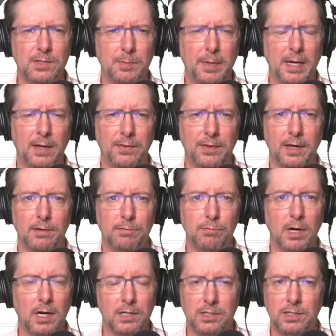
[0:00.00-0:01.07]
about their
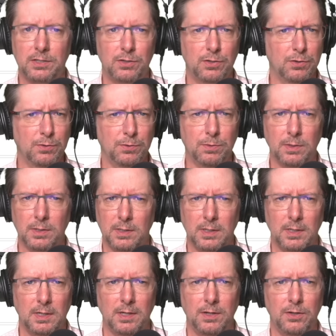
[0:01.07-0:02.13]
rush to
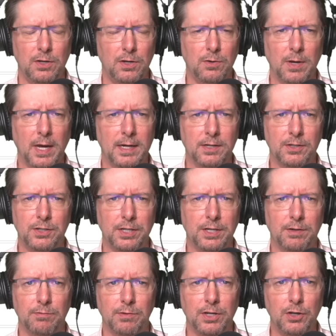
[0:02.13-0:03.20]
new energy
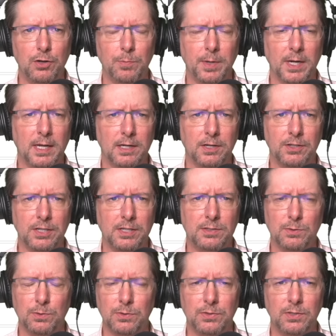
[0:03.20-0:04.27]
and renewable energy
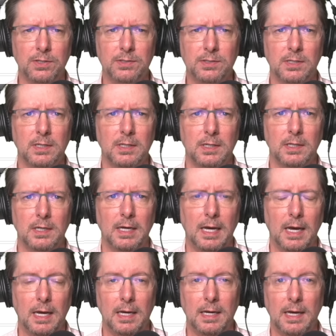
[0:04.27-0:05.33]
sources.
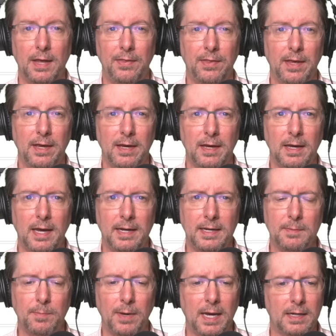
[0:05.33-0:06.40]
And they're
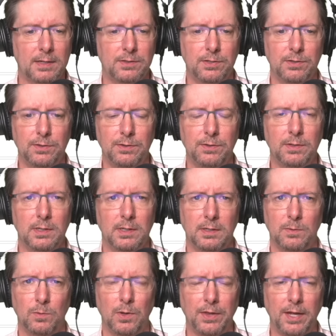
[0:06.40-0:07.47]
heading back to
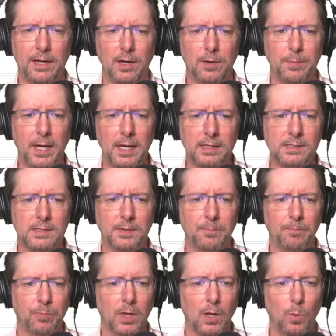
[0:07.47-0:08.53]
what they know best.
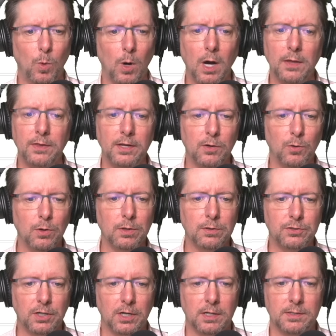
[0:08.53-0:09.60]
Why the oil
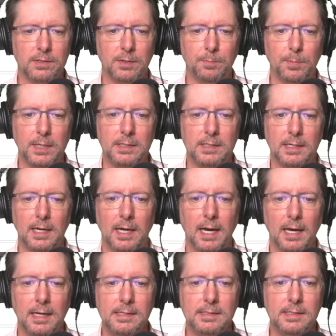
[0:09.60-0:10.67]
giants are beating a
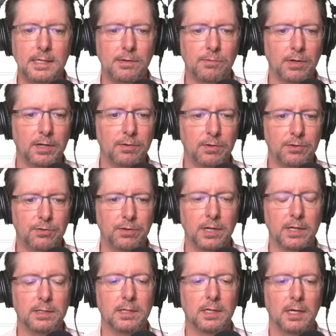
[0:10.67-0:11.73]
hasty green
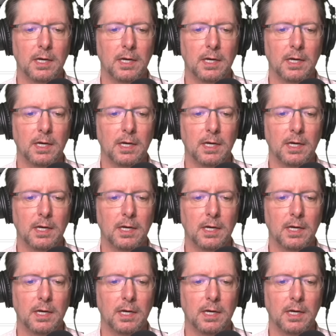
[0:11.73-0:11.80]
retreat.